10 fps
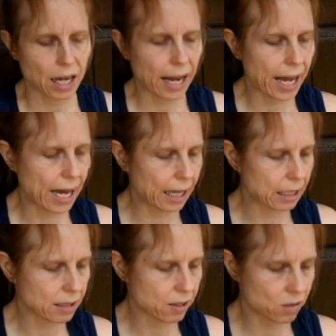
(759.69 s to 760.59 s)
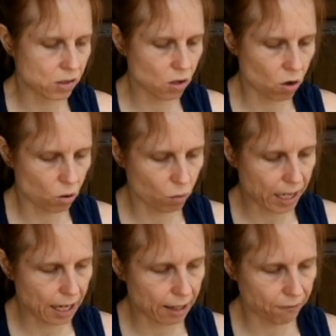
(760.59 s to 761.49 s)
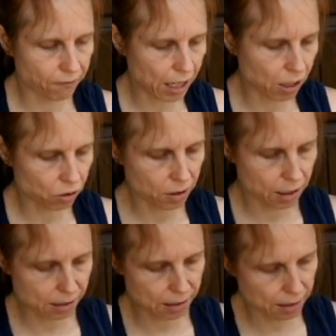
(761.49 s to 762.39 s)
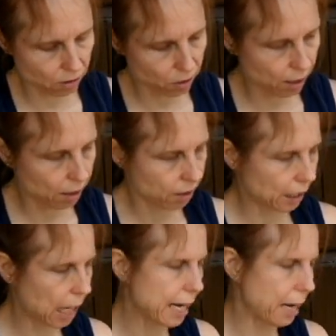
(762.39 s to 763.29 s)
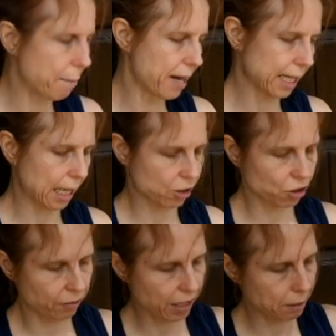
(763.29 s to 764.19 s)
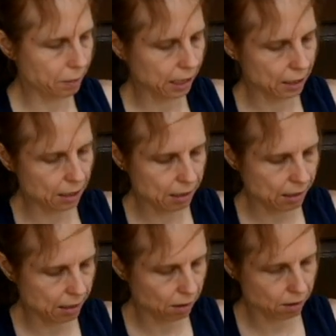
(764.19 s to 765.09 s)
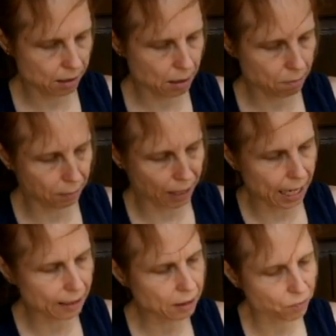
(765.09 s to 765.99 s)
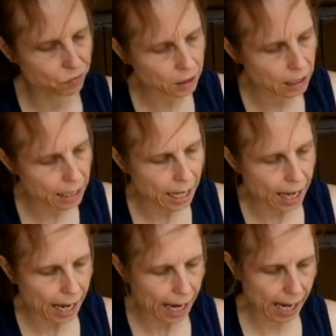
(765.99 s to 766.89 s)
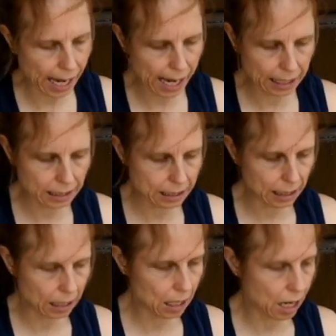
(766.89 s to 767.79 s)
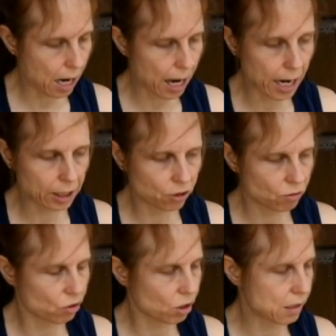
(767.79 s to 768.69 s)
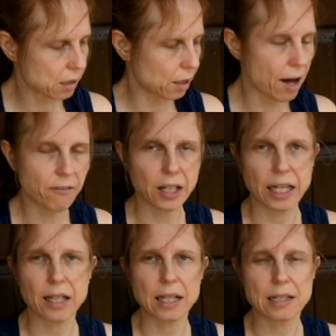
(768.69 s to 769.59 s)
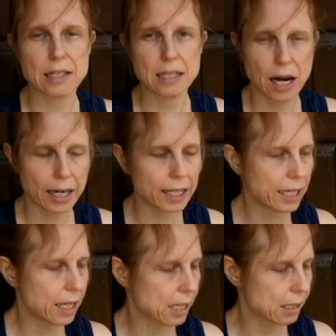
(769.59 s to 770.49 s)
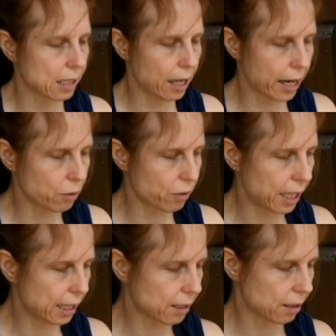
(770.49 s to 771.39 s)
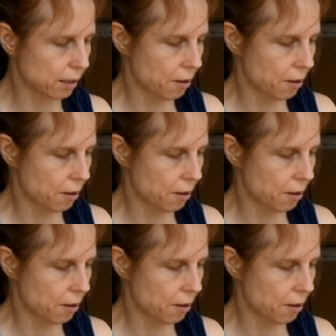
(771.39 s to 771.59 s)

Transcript: And so when I found this, the guy at MEC actually recommended this sleeping bag, and I just love it. It's tiny, it's lightweight,